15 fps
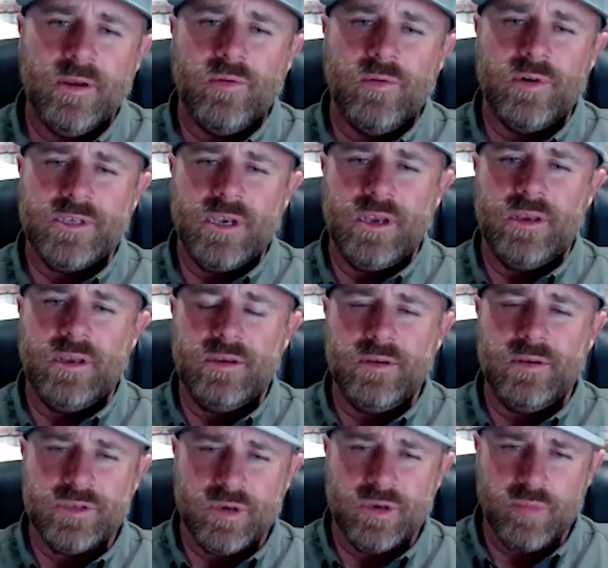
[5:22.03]
We're saying
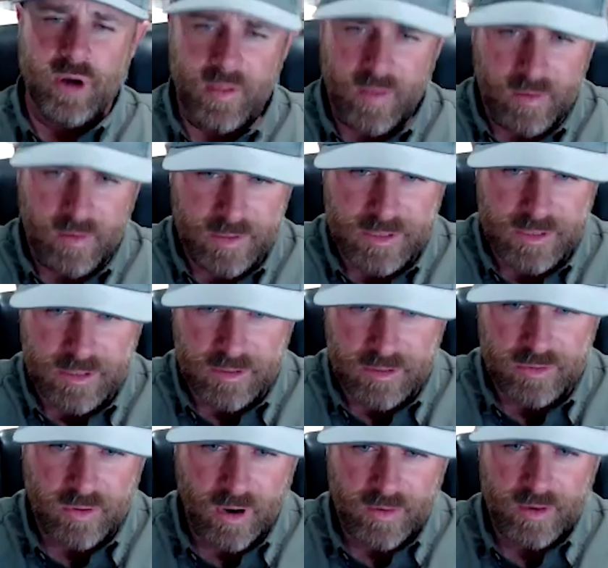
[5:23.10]
use your body language to
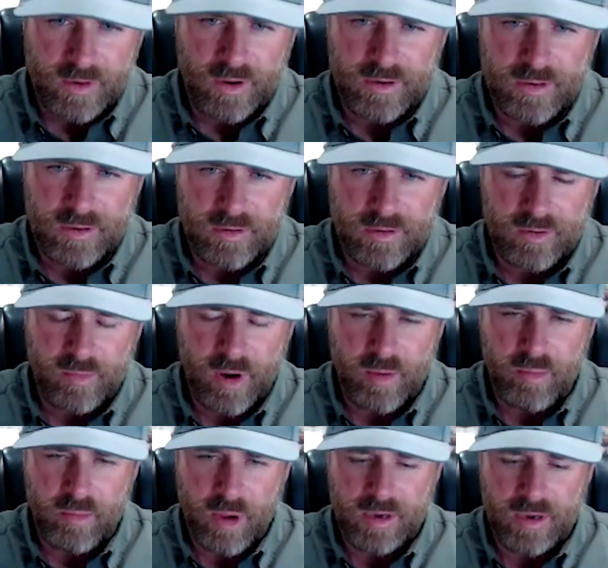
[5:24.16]
draw the dog to you by
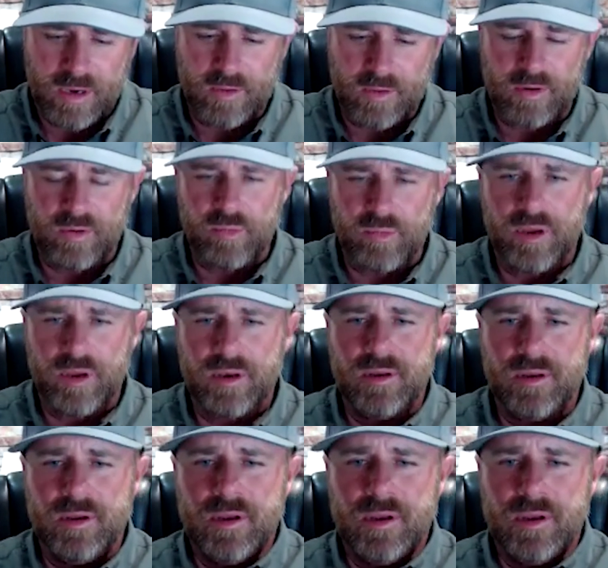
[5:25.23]
bending a little bit.